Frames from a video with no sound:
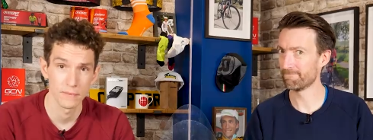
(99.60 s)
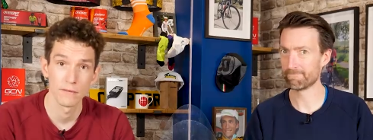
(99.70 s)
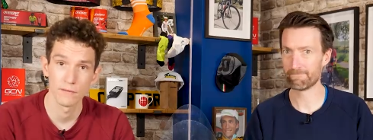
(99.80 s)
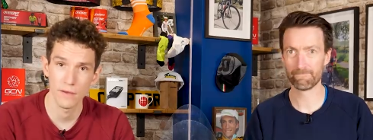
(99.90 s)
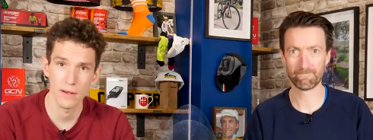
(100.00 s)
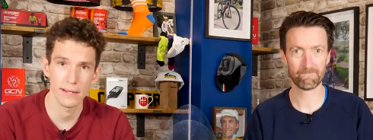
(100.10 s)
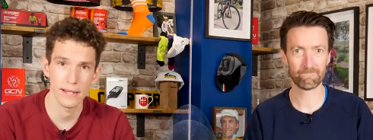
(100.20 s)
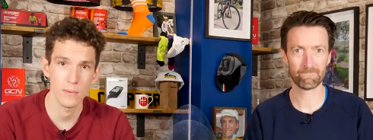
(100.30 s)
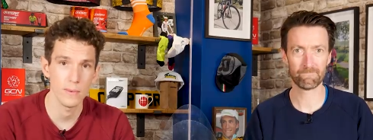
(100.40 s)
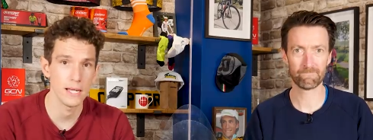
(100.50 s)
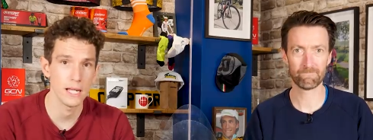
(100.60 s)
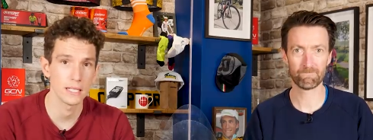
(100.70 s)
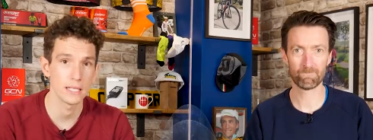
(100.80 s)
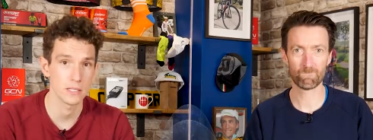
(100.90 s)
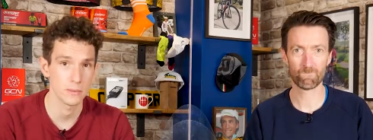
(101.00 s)
Speaker 1: finally we
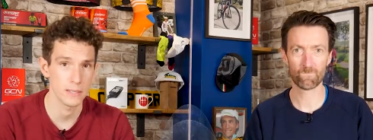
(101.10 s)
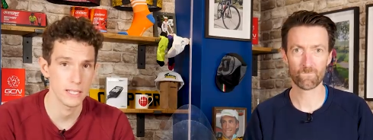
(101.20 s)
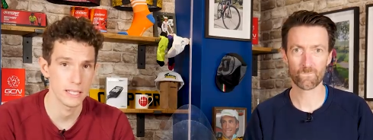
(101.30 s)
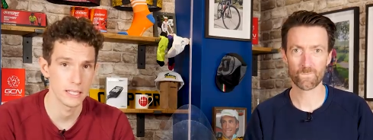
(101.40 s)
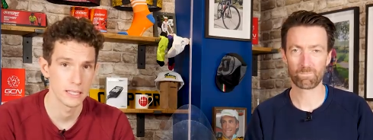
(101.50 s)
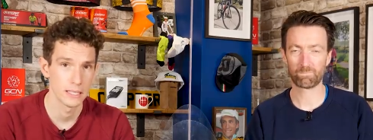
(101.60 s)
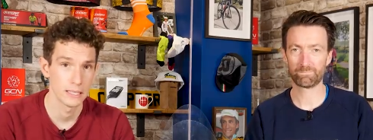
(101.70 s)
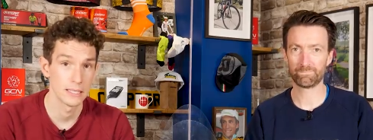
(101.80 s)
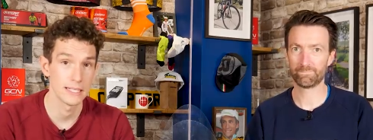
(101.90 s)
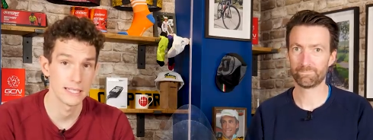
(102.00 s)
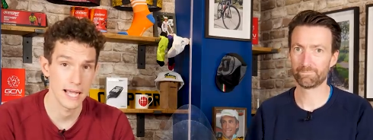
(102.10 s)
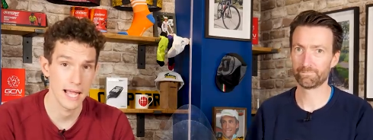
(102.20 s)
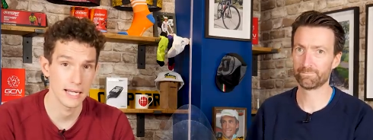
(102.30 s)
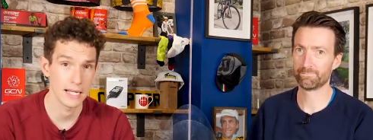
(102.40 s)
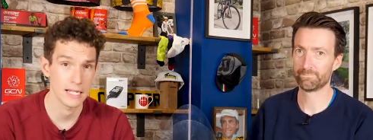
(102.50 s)
learned this week that
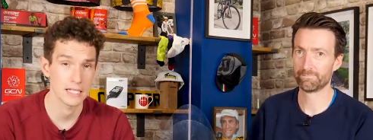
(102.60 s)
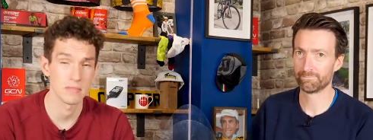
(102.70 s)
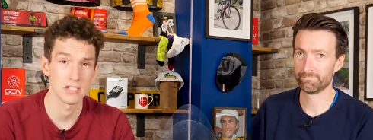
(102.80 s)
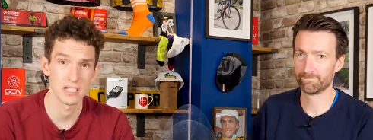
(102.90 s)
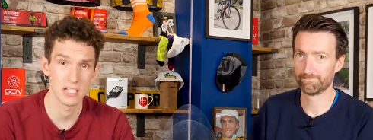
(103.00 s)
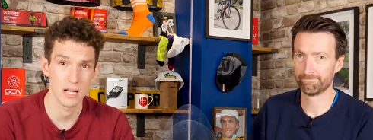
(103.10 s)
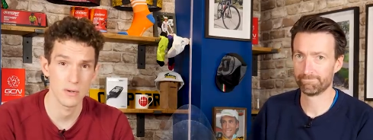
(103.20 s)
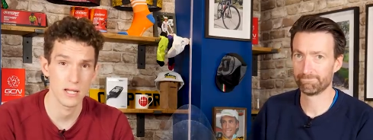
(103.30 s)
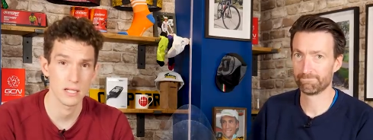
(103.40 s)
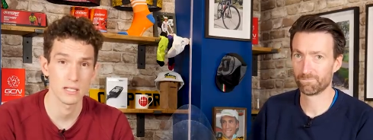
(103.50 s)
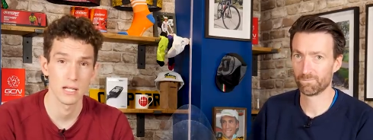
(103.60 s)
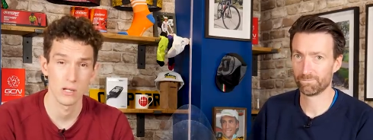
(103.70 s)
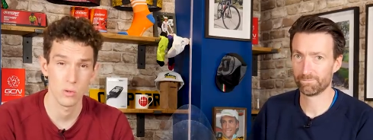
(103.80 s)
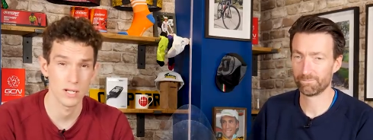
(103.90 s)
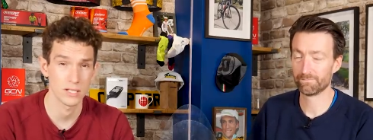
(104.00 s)
Dan has some serious
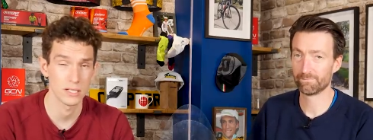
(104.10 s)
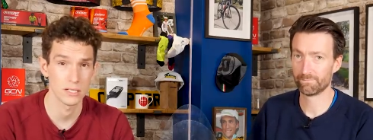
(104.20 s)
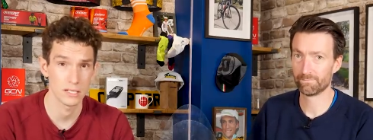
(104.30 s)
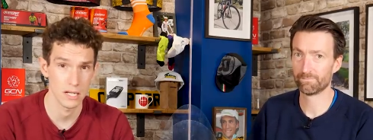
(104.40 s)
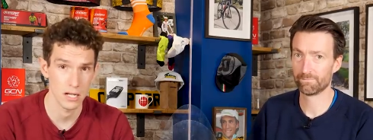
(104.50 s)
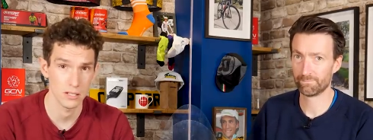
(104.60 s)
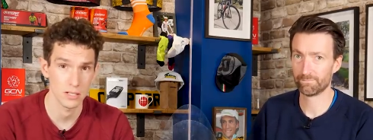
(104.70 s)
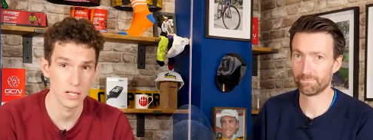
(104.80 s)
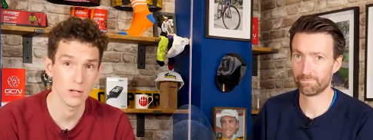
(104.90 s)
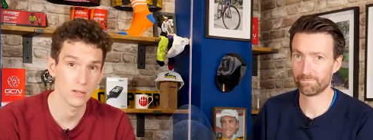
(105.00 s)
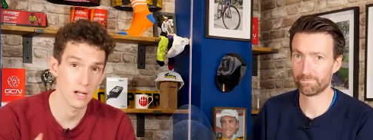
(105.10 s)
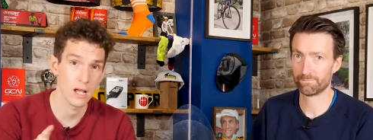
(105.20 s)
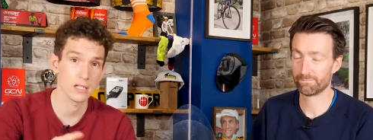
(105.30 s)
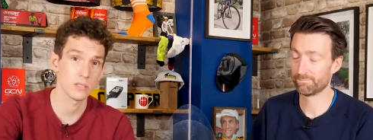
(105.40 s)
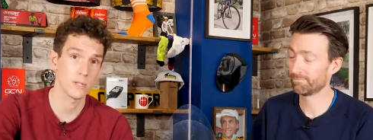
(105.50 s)
questions to answer. On
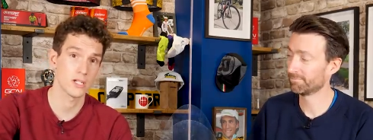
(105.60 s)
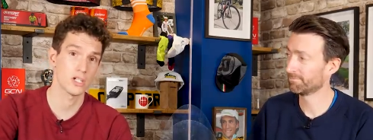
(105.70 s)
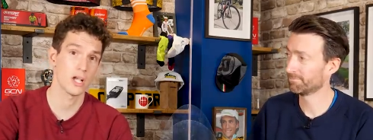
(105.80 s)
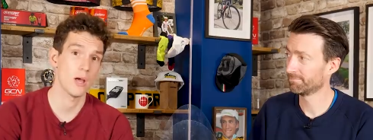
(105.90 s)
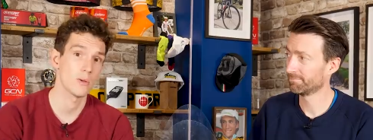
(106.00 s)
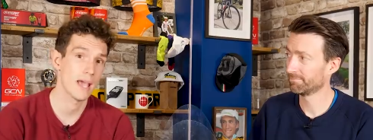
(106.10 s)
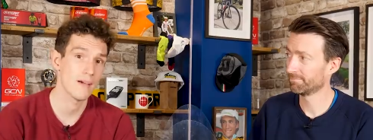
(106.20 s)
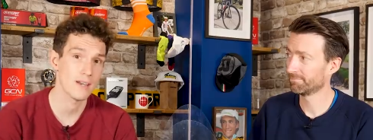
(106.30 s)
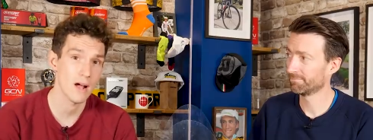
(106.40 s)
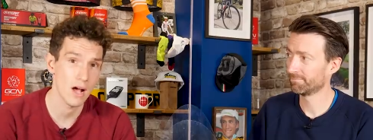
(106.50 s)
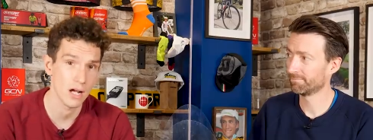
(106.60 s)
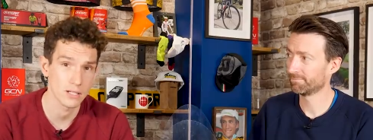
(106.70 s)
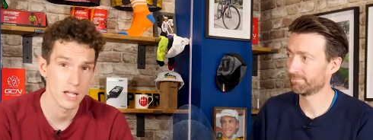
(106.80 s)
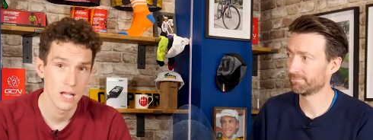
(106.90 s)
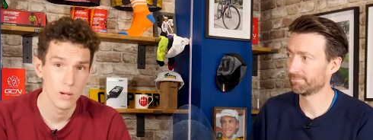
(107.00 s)
last week's show, Gavin
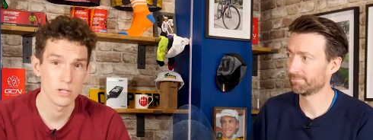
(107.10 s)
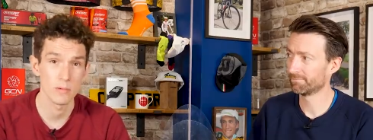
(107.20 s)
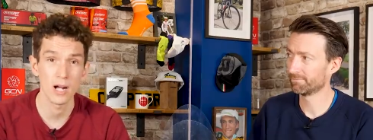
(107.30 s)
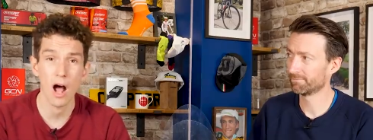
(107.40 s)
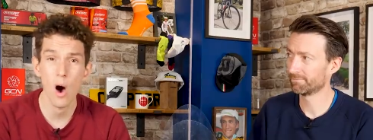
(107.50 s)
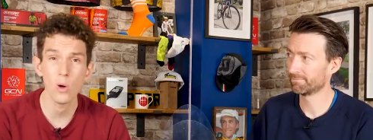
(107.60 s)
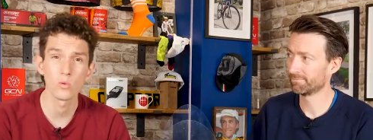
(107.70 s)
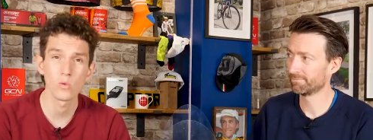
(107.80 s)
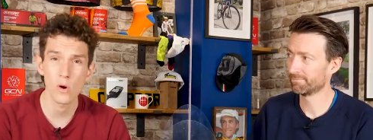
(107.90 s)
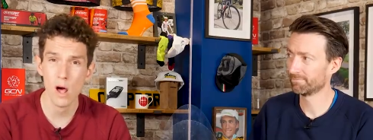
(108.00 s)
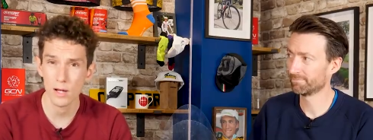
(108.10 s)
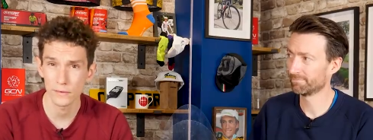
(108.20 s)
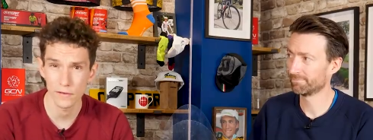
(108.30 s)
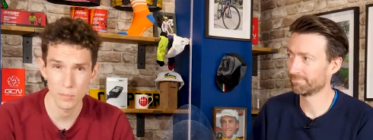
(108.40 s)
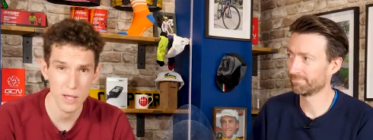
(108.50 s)
Hart was among a whole
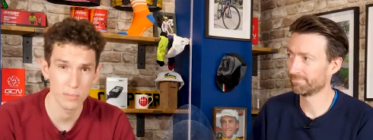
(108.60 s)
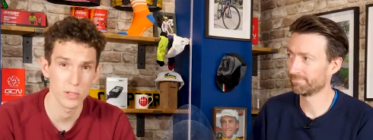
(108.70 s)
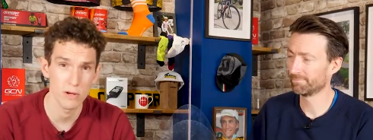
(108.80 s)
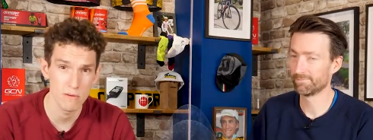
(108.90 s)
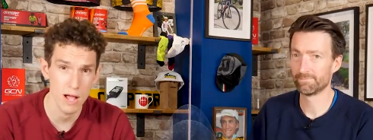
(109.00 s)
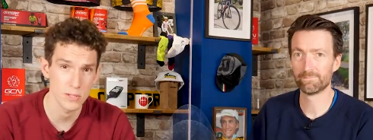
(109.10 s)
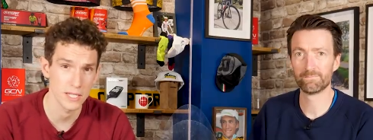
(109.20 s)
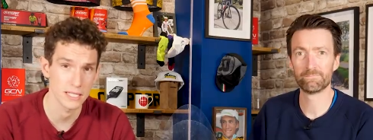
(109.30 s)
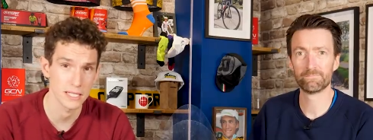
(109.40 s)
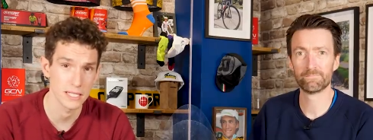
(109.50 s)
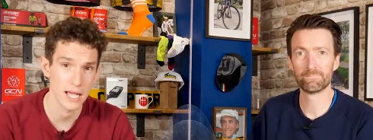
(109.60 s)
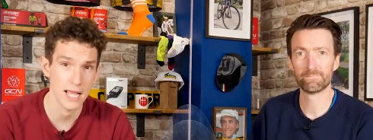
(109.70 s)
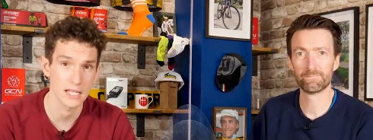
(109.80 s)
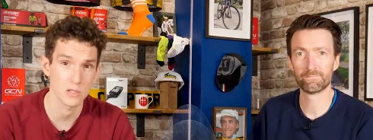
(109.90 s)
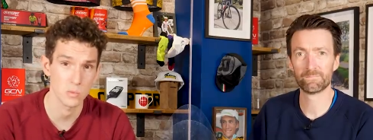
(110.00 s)
raft of people who noticed that
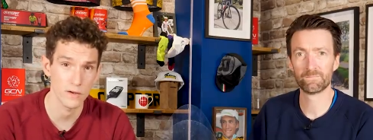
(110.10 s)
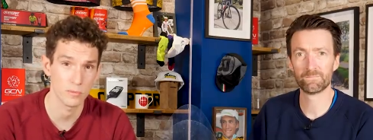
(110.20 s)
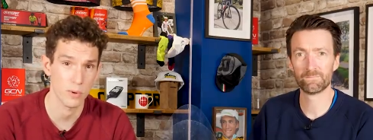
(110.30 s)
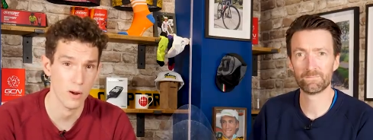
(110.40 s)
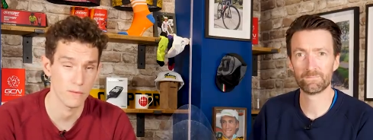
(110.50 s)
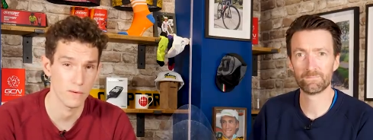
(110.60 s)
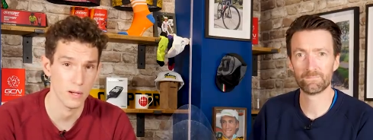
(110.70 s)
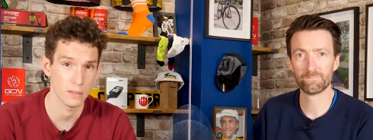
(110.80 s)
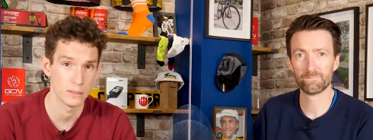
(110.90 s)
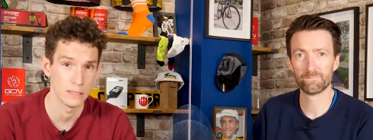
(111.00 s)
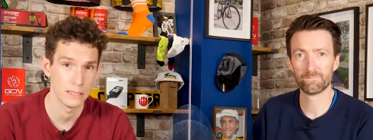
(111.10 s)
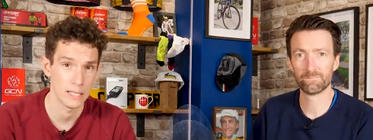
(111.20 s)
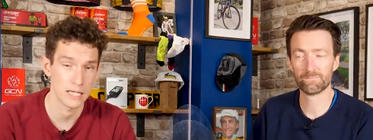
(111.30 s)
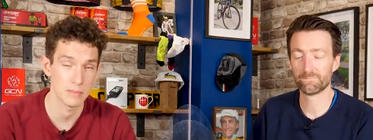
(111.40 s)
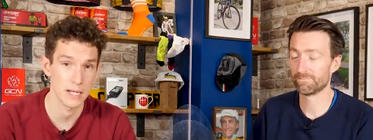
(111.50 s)
Dan's Zwift profile
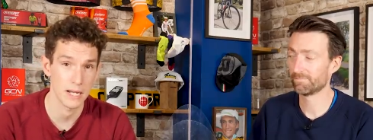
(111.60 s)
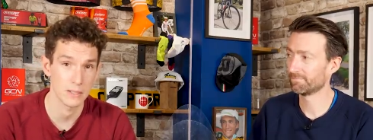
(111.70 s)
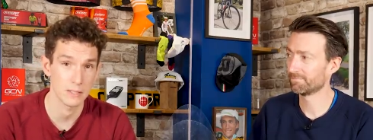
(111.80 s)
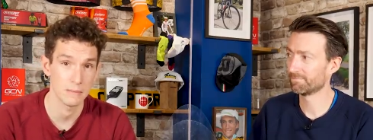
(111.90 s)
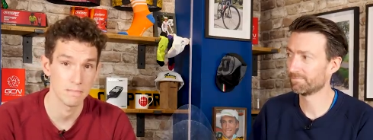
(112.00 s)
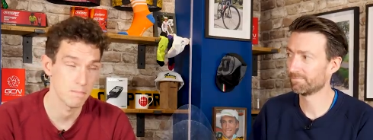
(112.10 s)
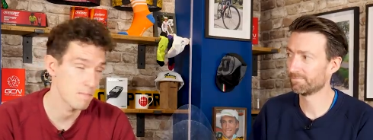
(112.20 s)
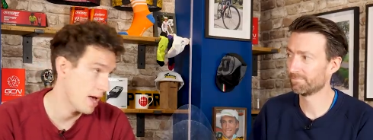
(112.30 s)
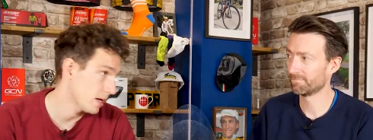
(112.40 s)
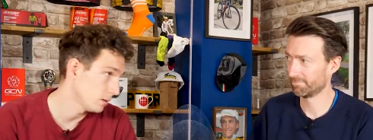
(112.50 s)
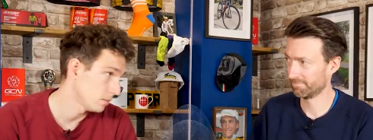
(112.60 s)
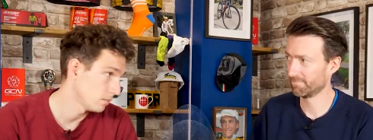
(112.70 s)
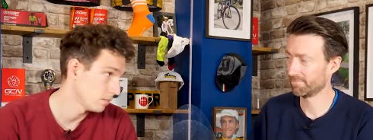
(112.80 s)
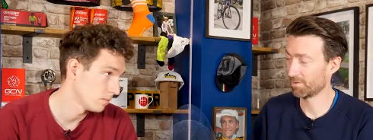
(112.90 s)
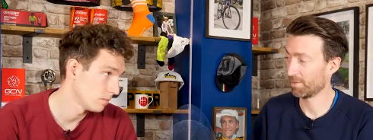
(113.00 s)
has him down as male.
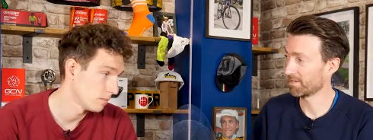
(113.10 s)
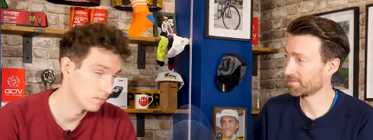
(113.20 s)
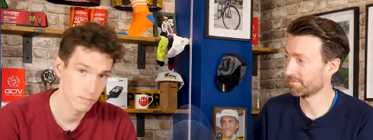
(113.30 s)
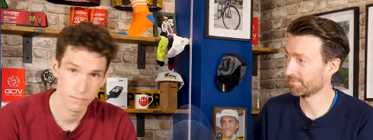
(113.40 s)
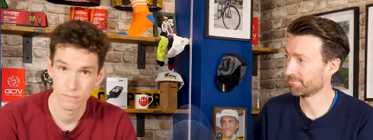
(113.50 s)
Correct.